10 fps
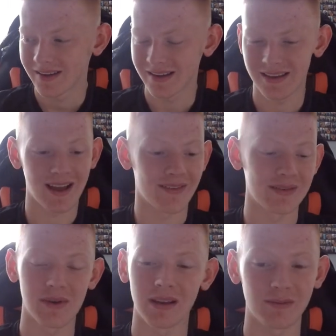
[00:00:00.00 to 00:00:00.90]
I mean,
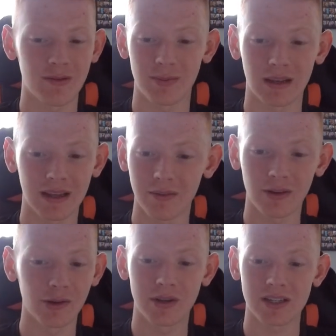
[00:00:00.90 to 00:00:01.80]
we have been linked with
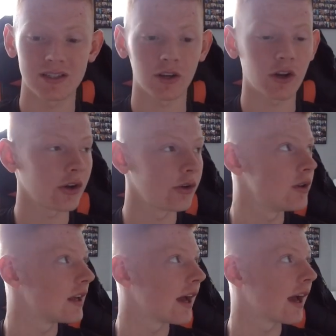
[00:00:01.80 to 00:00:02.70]
Lucas
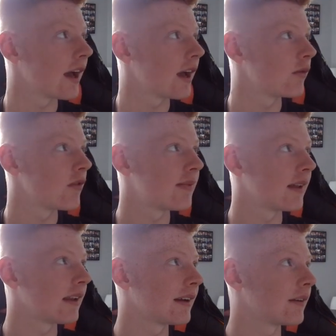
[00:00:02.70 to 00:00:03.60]
D'Acuna. We've been
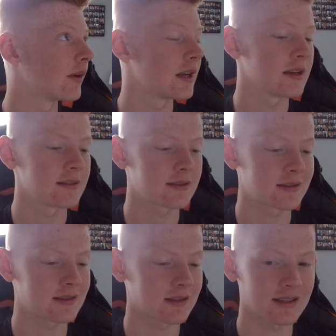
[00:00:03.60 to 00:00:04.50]
linked
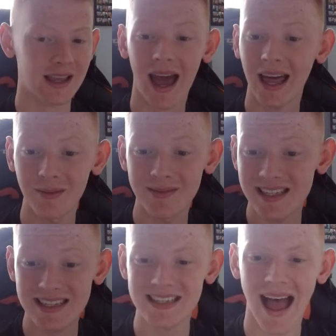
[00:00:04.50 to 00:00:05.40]
with Callum
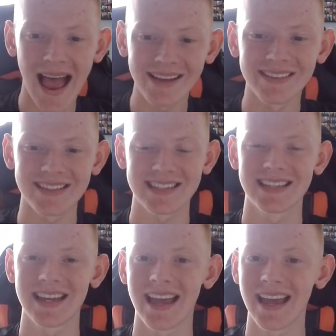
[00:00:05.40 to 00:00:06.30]
Styles
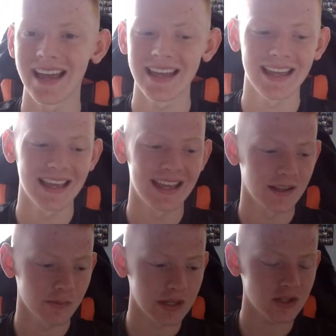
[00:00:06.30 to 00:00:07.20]
today,
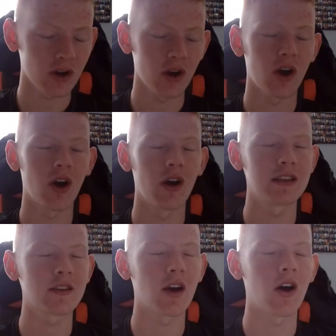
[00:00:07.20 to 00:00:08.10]
which is
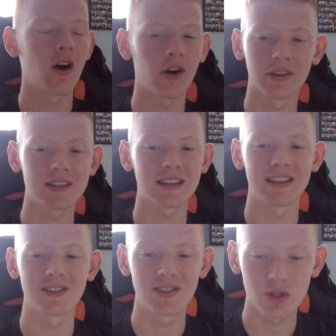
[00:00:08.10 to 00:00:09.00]
honestly
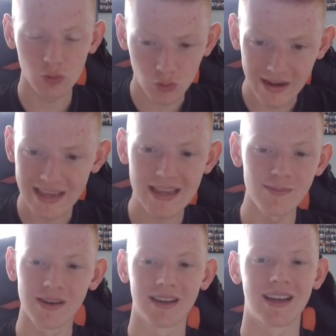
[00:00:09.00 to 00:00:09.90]
a dream.
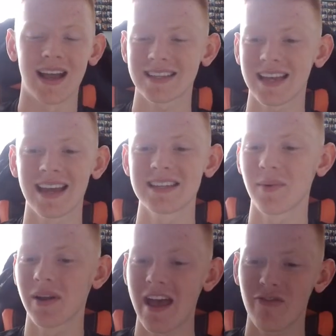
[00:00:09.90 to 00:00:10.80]
I signed him on
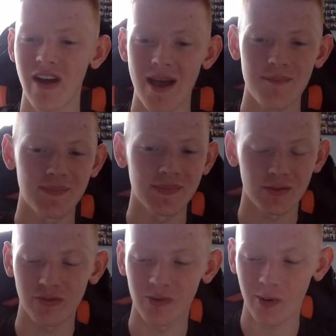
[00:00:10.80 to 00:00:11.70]
FM on
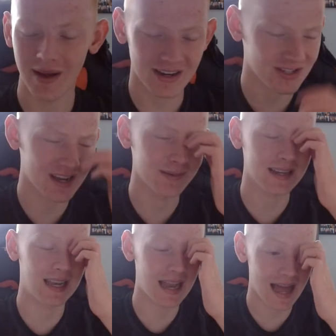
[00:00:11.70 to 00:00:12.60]
Football Manager. He was
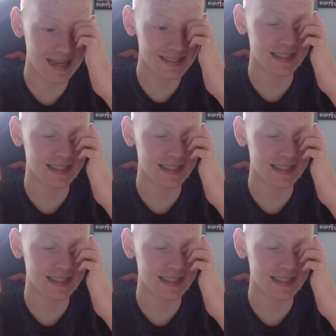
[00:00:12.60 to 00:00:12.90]
class.